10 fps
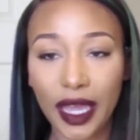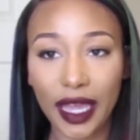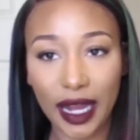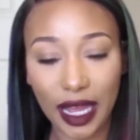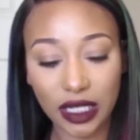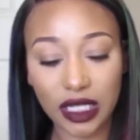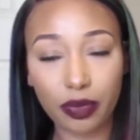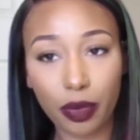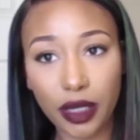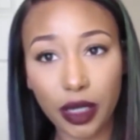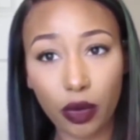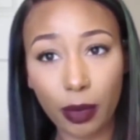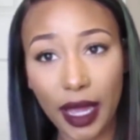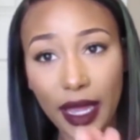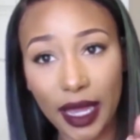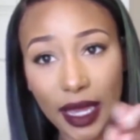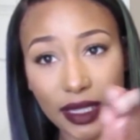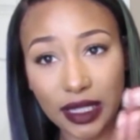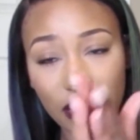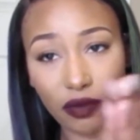and I just sprayed it on my
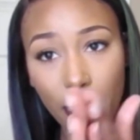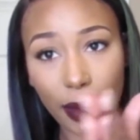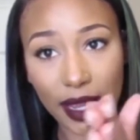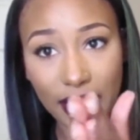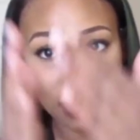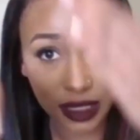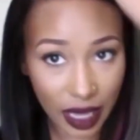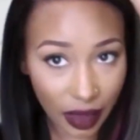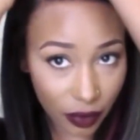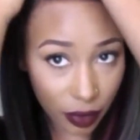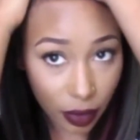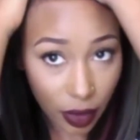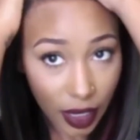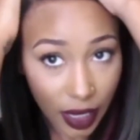hands and rubbed my hands together,